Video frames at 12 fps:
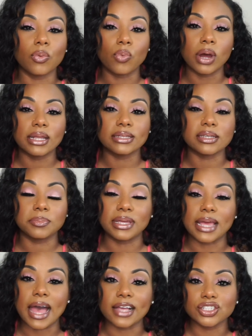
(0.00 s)
want it to be
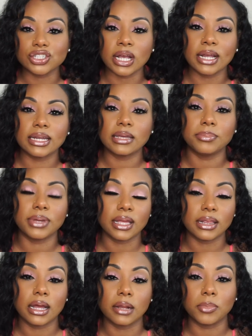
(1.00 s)
as shiny, being
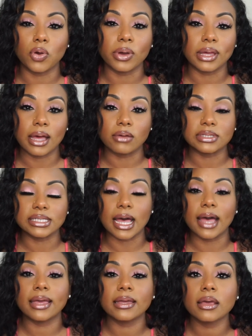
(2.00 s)
that I'm going outside.